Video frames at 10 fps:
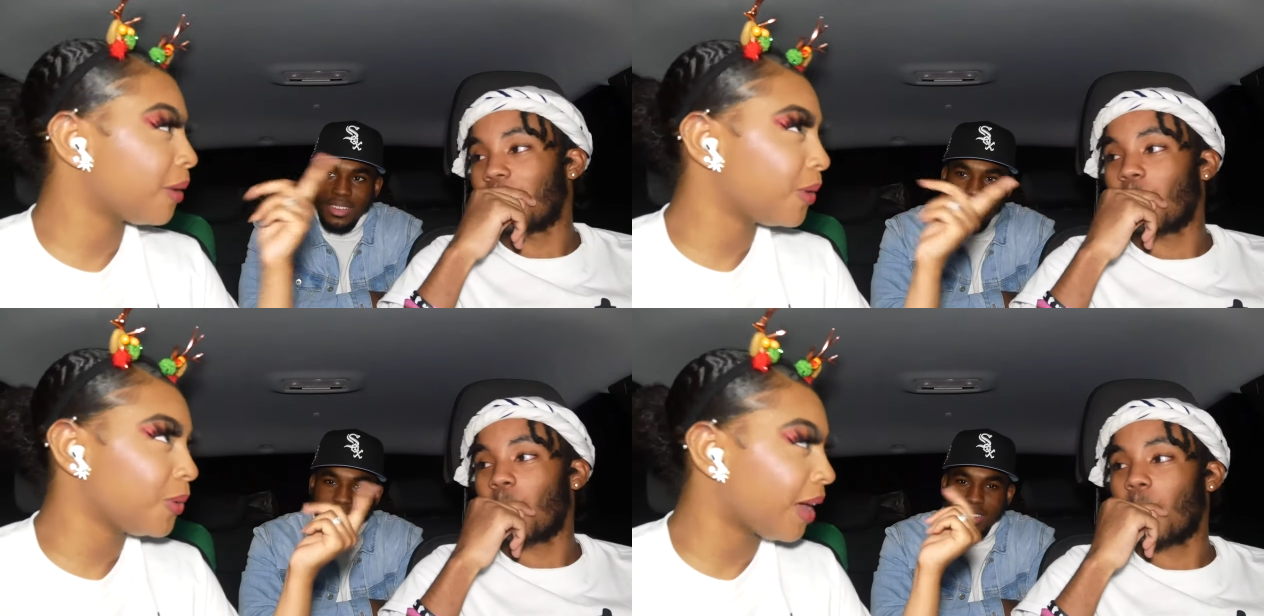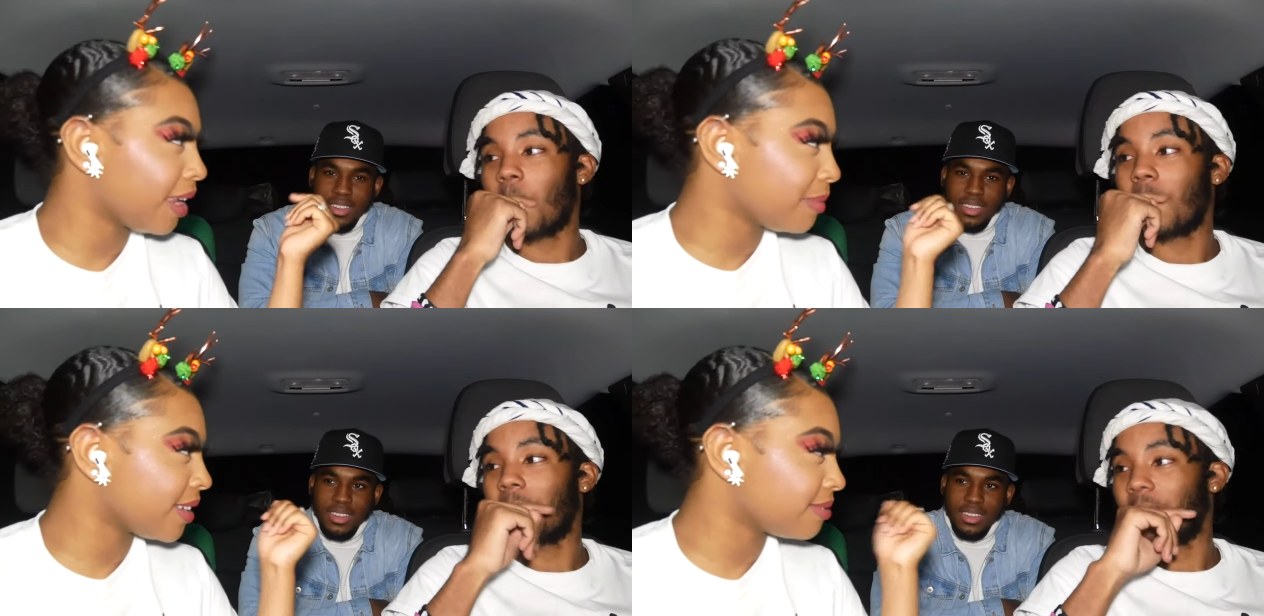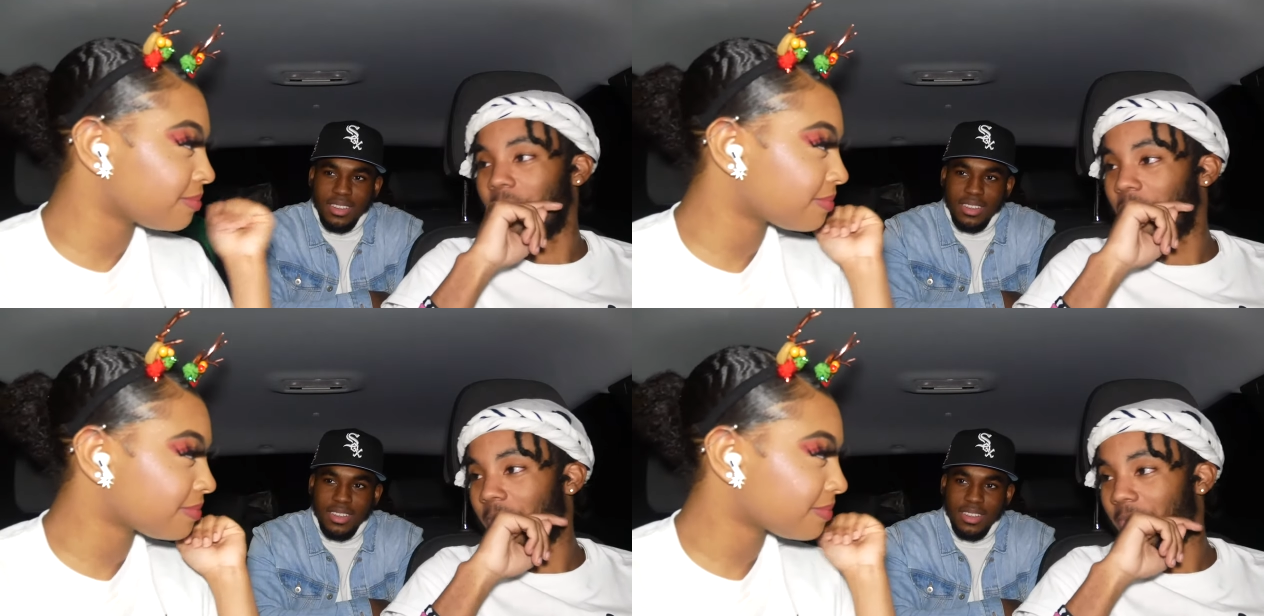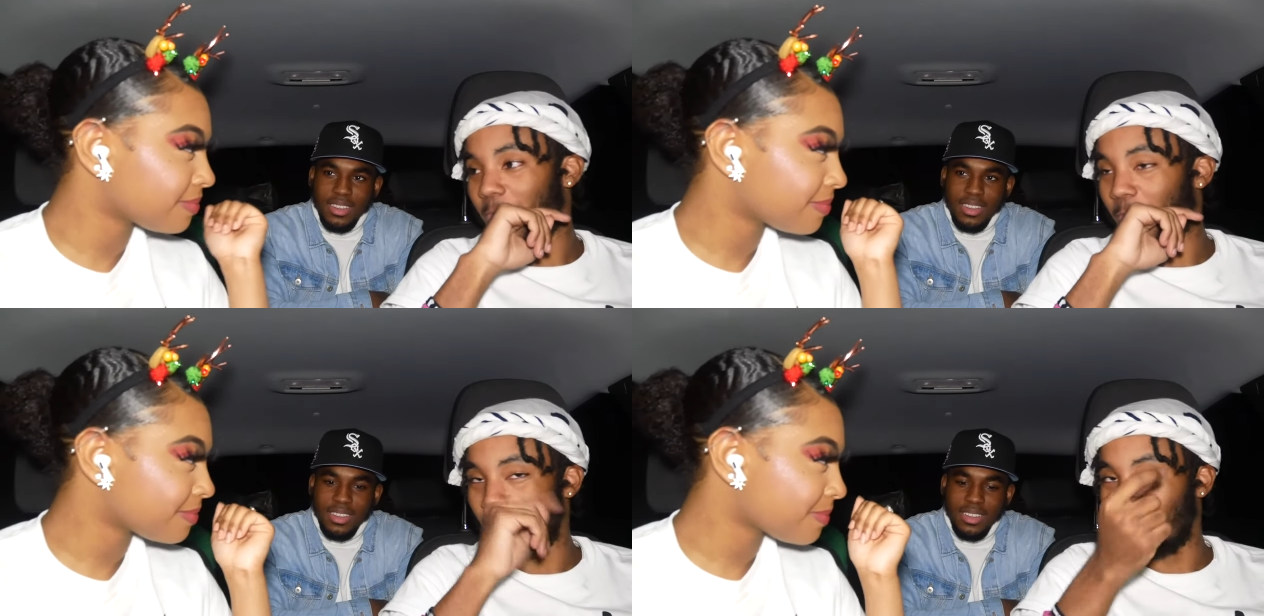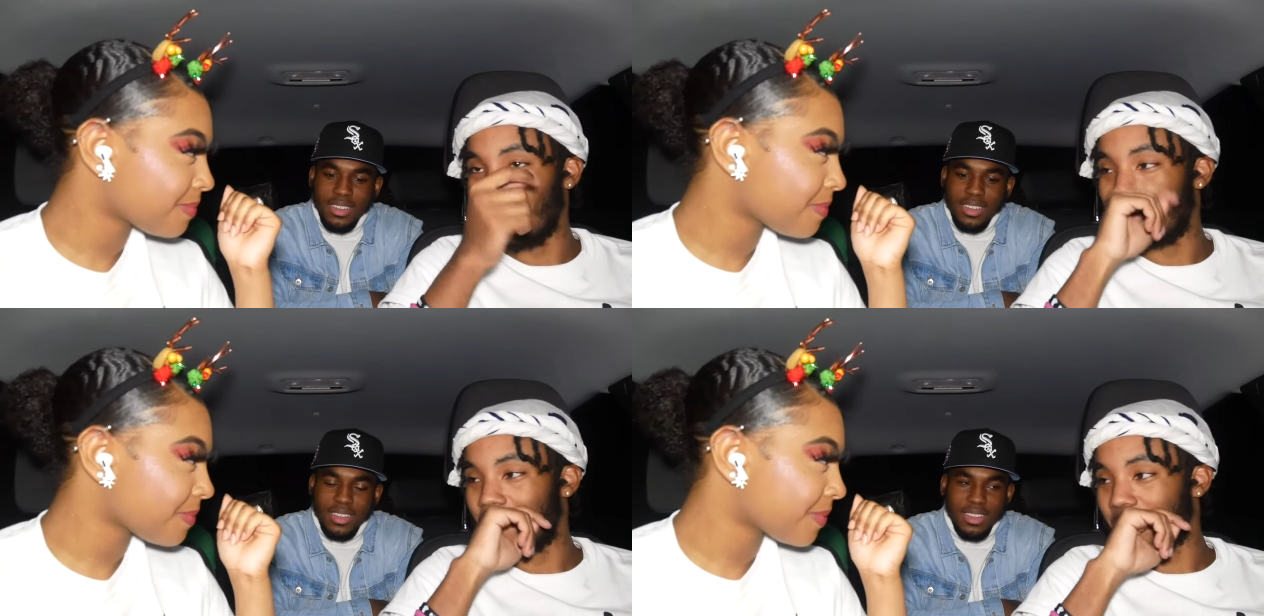Speaker 1: up. Like, what are you getting me? What do you
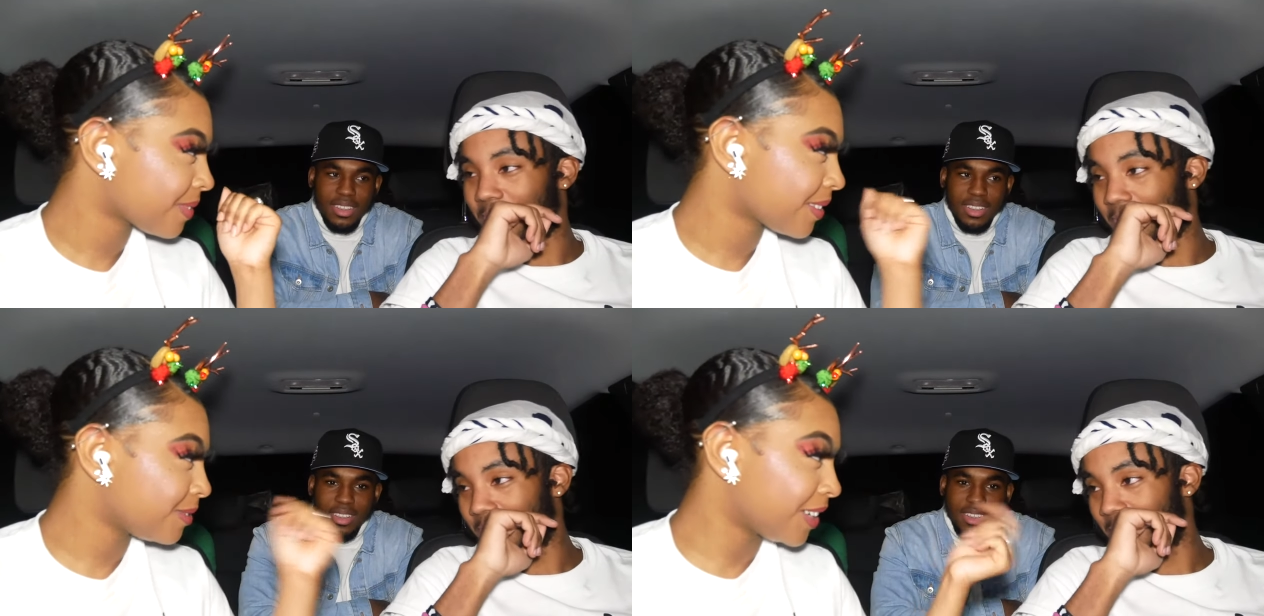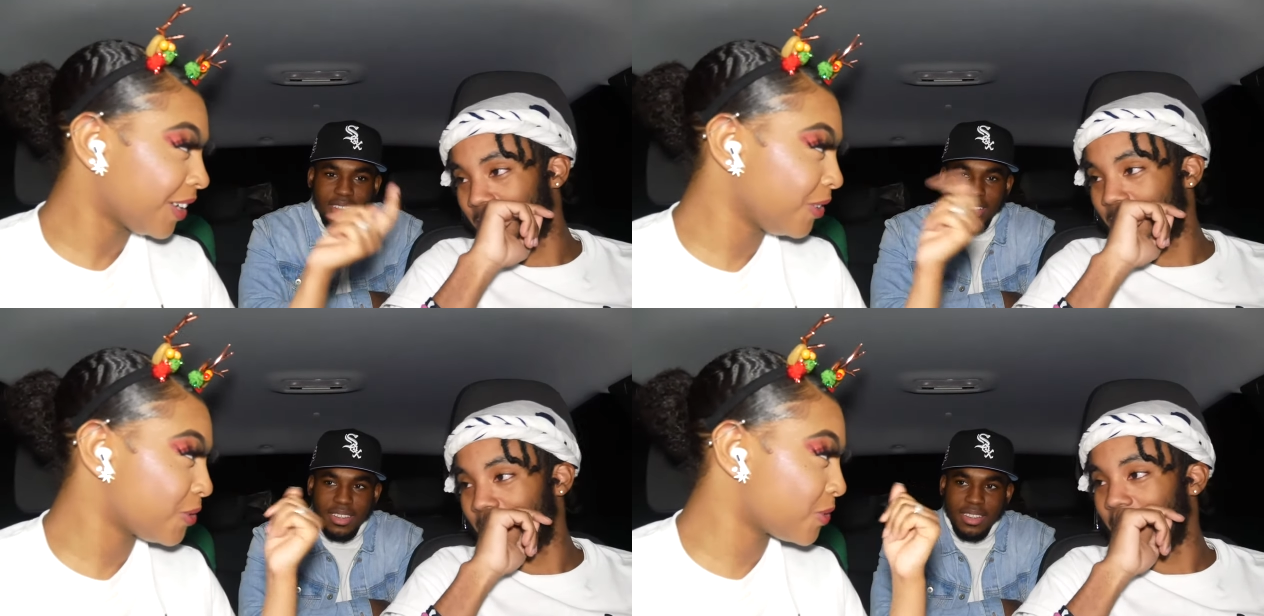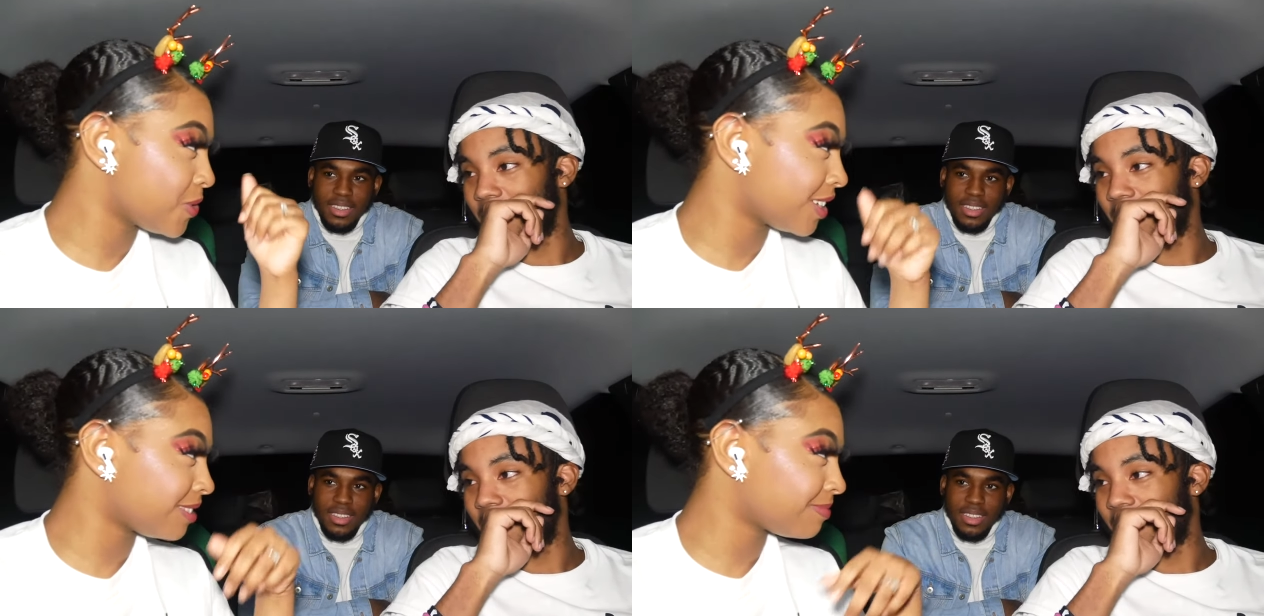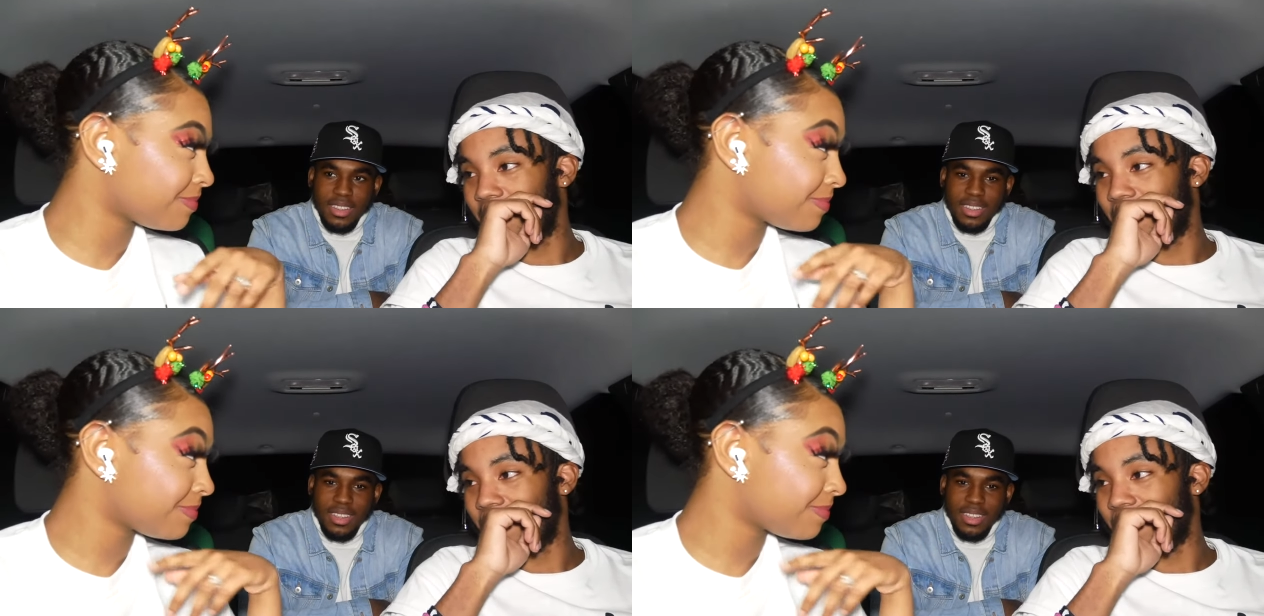want? What can you afford?